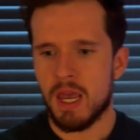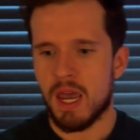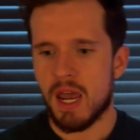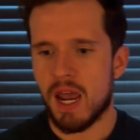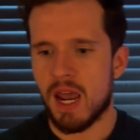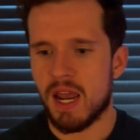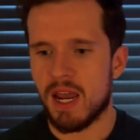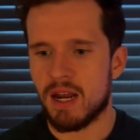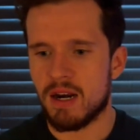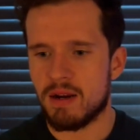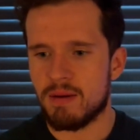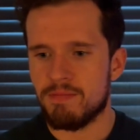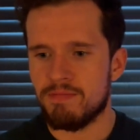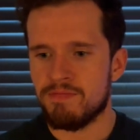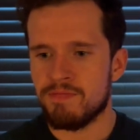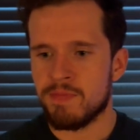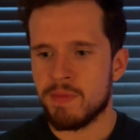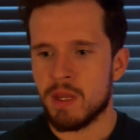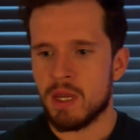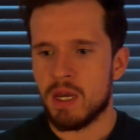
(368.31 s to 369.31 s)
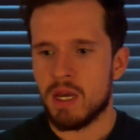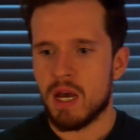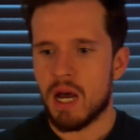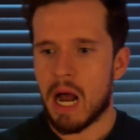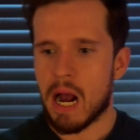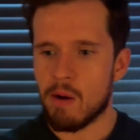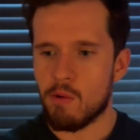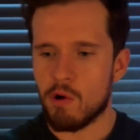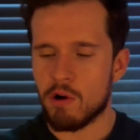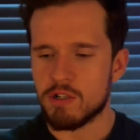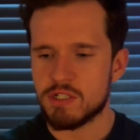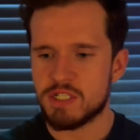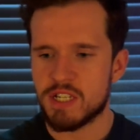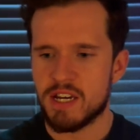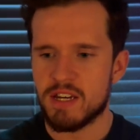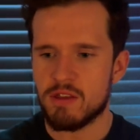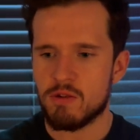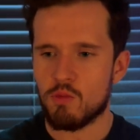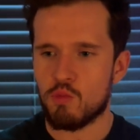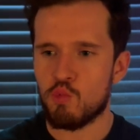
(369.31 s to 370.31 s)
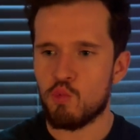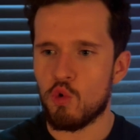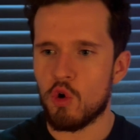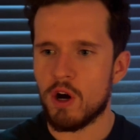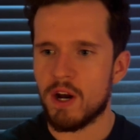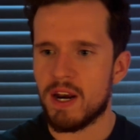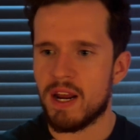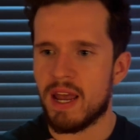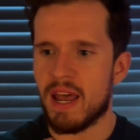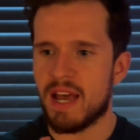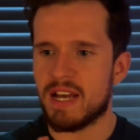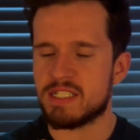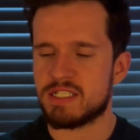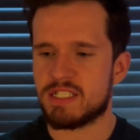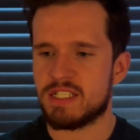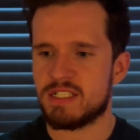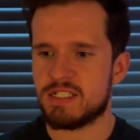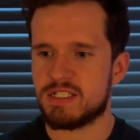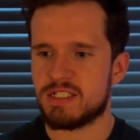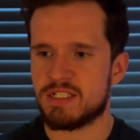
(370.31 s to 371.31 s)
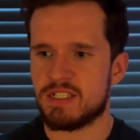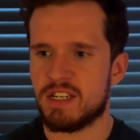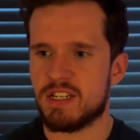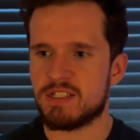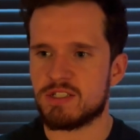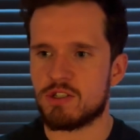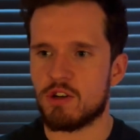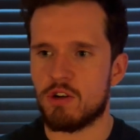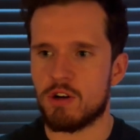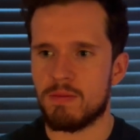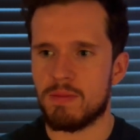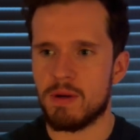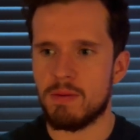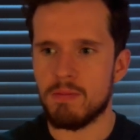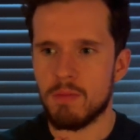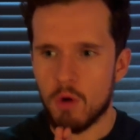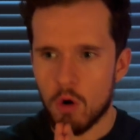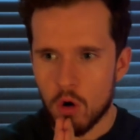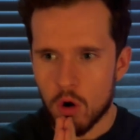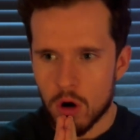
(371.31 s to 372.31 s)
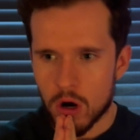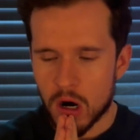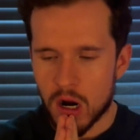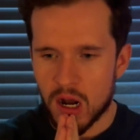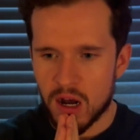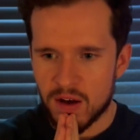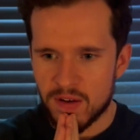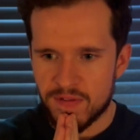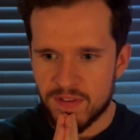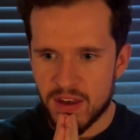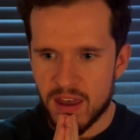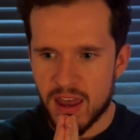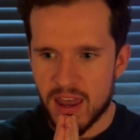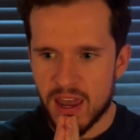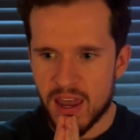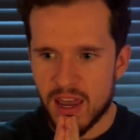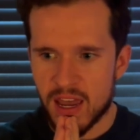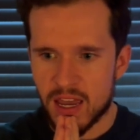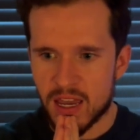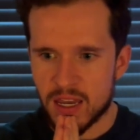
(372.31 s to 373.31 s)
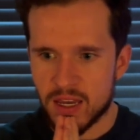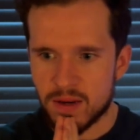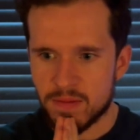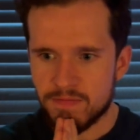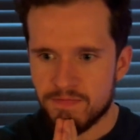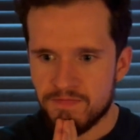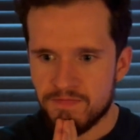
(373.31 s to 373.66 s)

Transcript: And I will say the wood essence is going to be more of a,